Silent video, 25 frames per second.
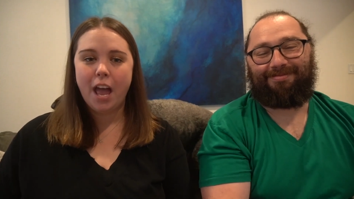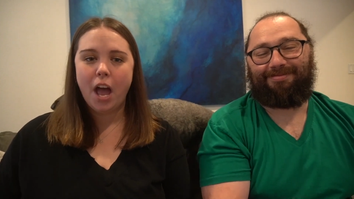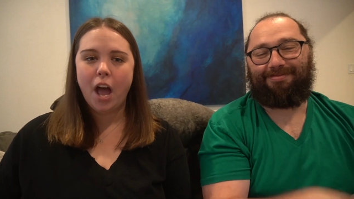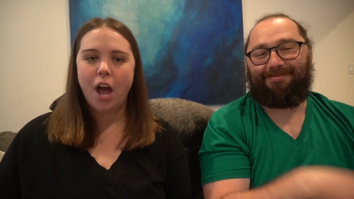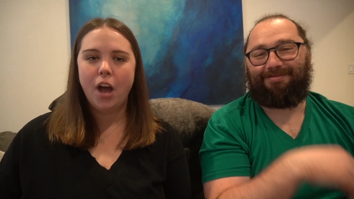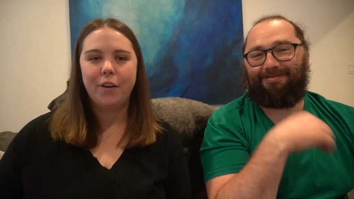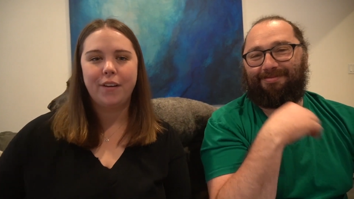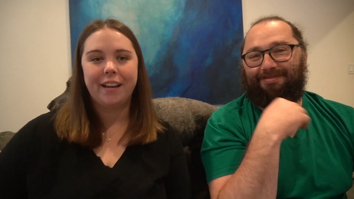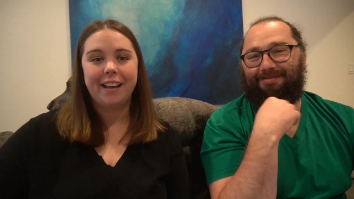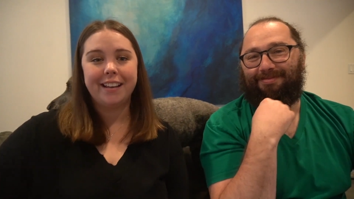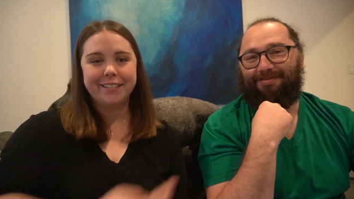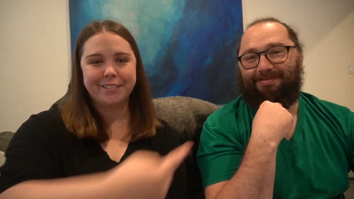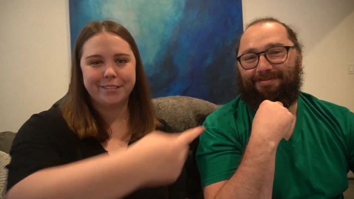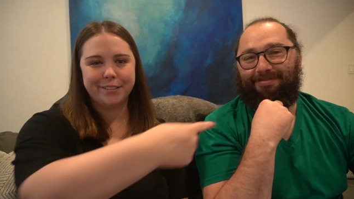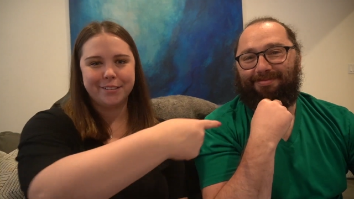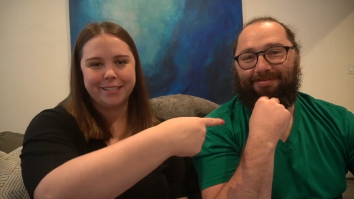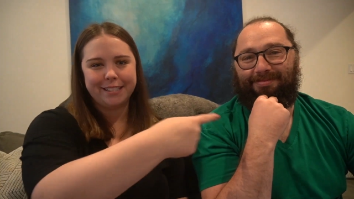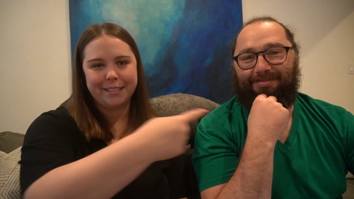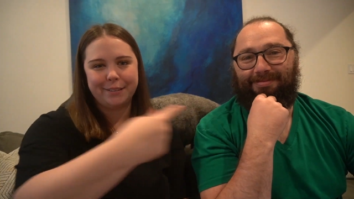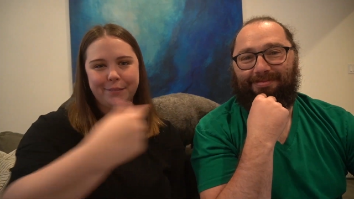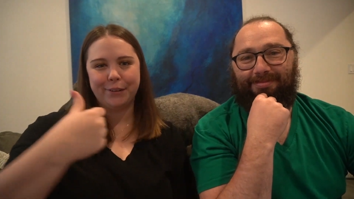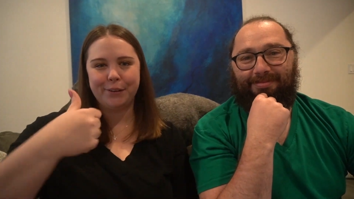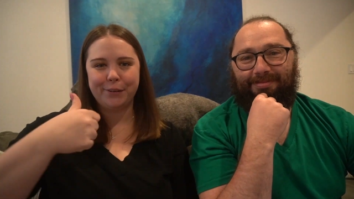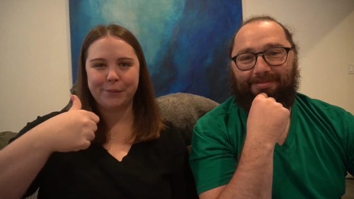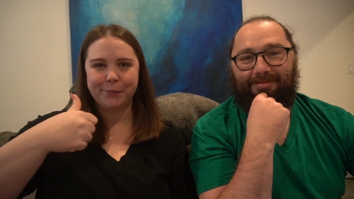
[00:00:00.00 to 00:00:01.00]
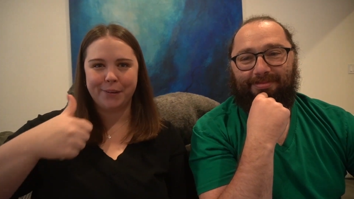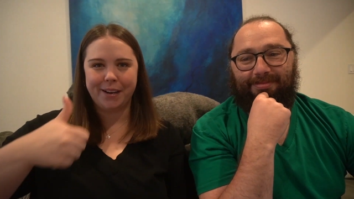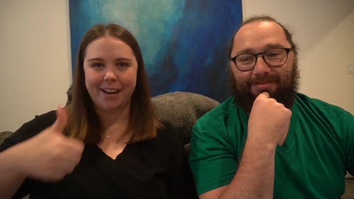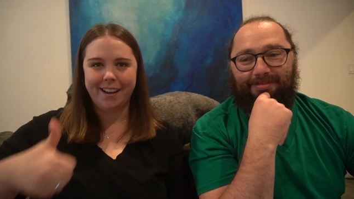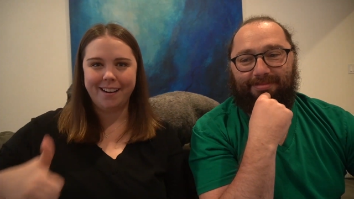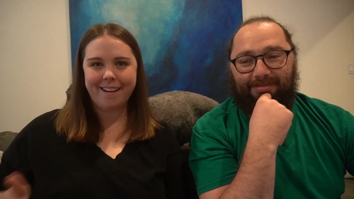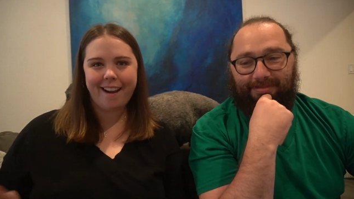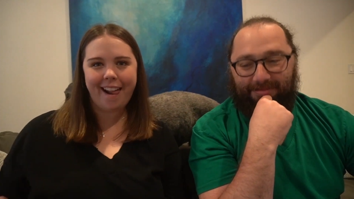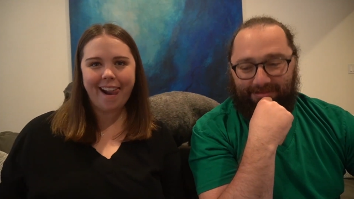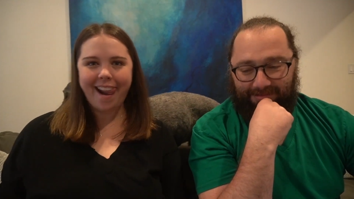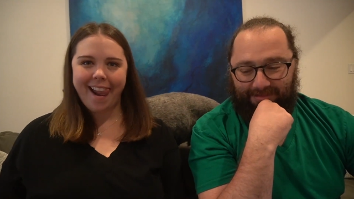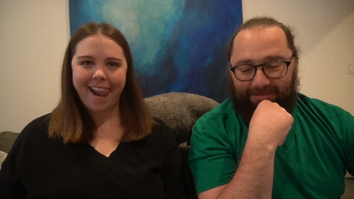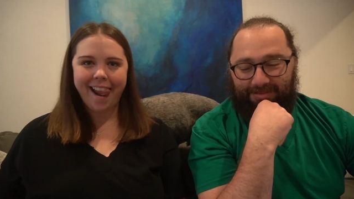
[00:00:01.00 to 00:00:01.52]
Speaker 1: there? Okay, so 0 to
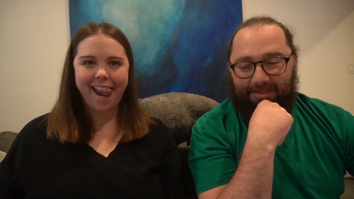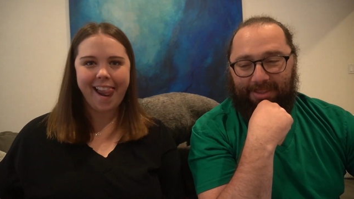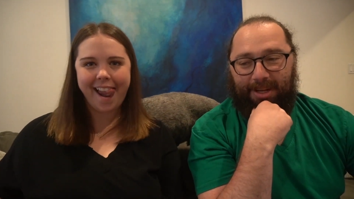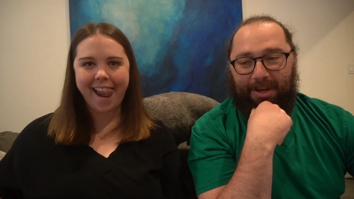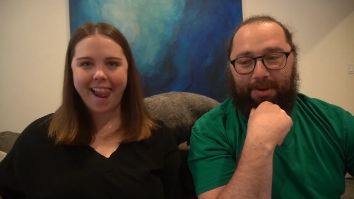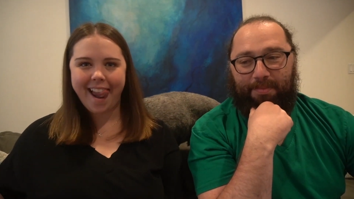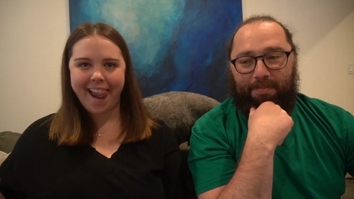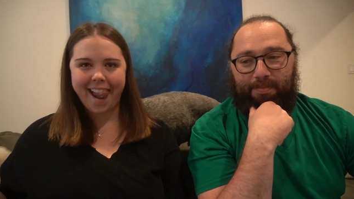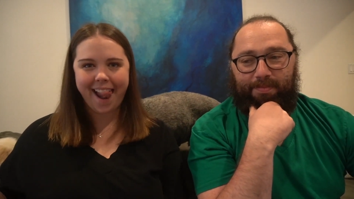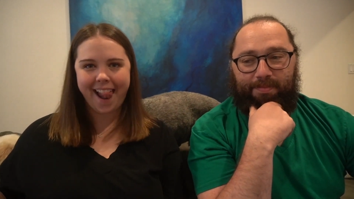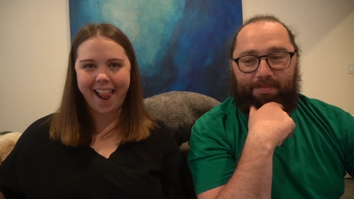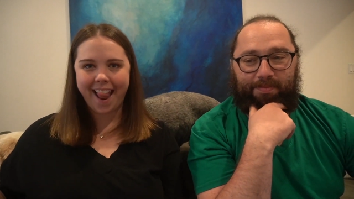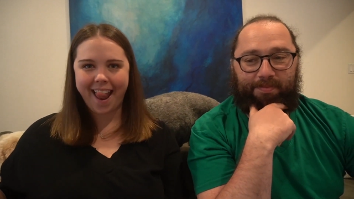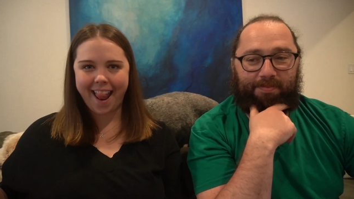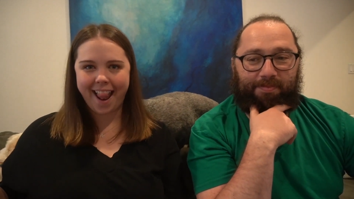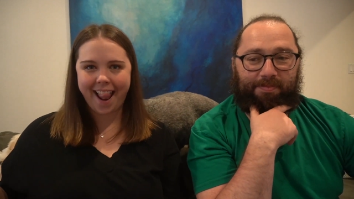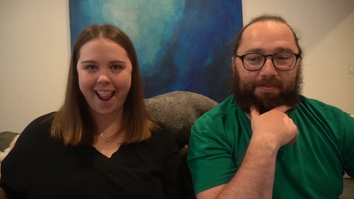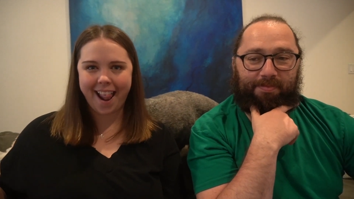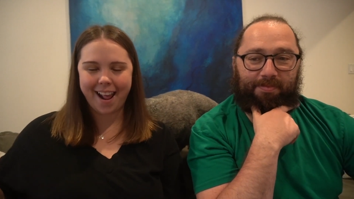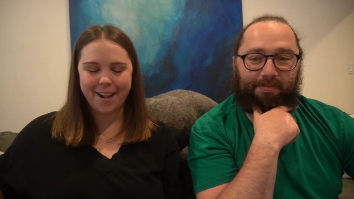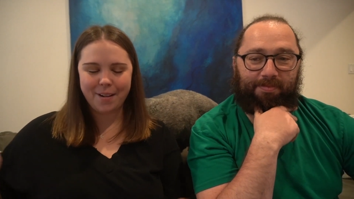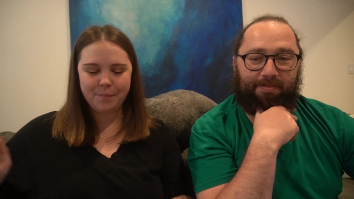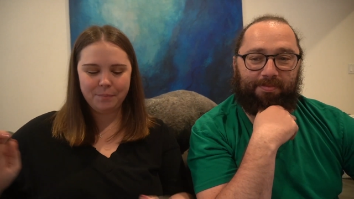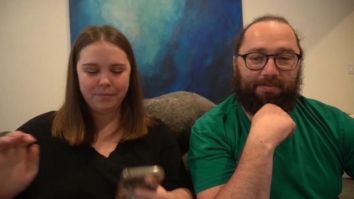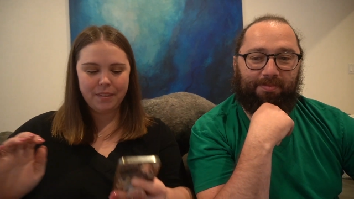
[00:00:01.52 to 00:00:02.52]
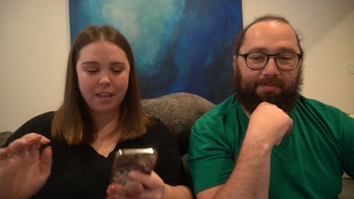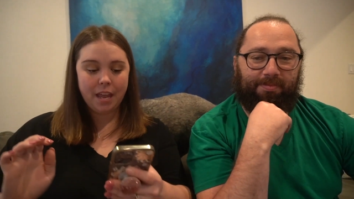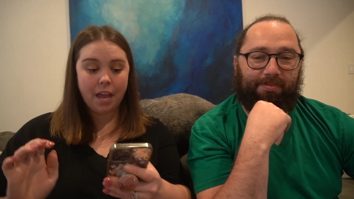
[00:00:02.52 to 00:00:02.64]
1. Yep.